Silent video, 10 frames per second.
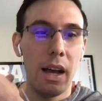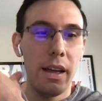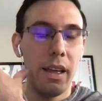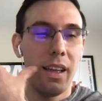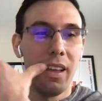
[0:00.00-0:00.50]

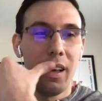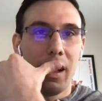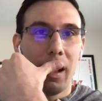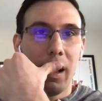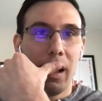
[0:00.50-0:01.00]
I
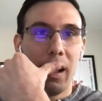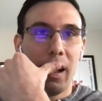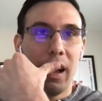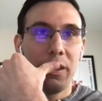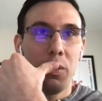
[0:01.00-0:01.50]

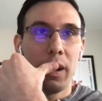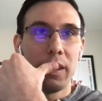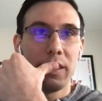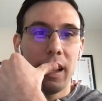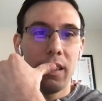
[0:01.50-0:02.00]
uh, I do want
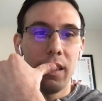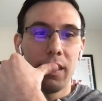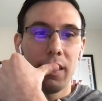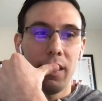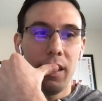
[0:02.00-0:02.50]
to say
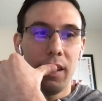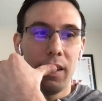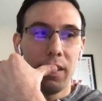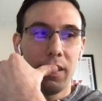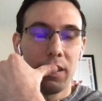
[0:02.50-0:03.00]
that
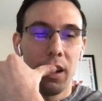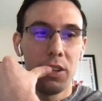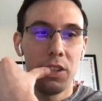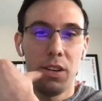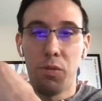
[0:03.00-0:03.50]
the
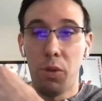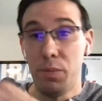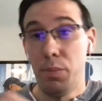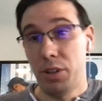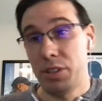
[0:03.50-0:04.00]
discussion of
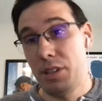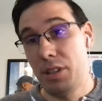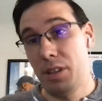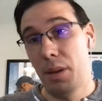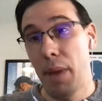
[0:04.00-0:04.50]
which books
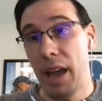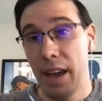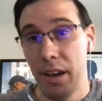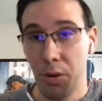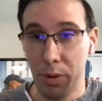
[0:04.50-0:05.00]
to
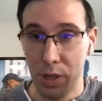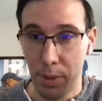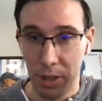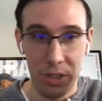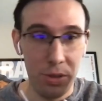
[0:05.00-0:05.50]
ban or
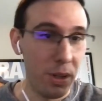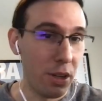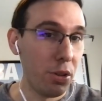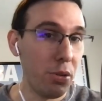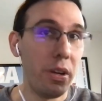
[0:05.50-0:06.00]
which books to
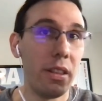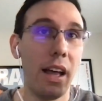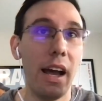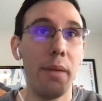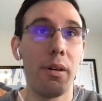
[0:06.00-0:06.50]
include in
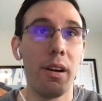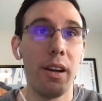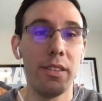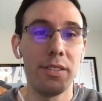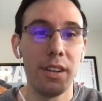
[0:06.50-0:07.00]

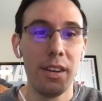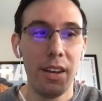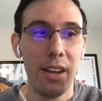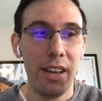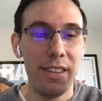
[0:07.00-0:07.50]
libraries
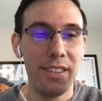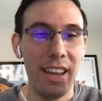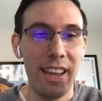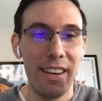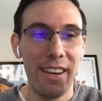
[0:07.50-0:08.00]
is
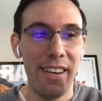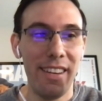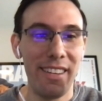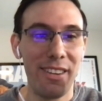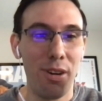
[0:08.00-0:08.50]
a
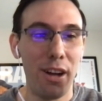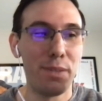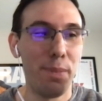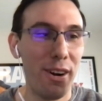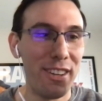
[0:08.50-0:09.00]

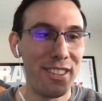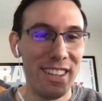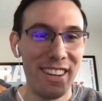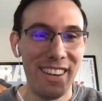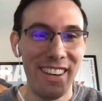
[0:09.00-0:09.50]
cross
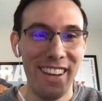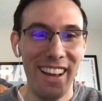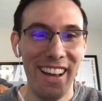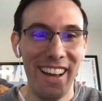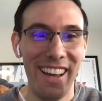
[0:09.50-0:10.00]
partisan
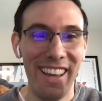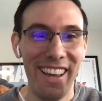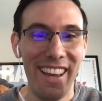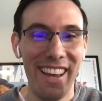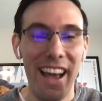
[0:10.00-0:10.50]
uh,
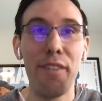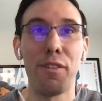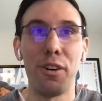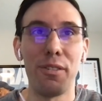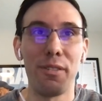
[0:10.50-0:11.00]

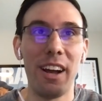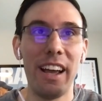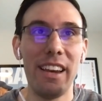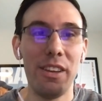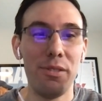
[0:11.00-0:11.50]
effort, right?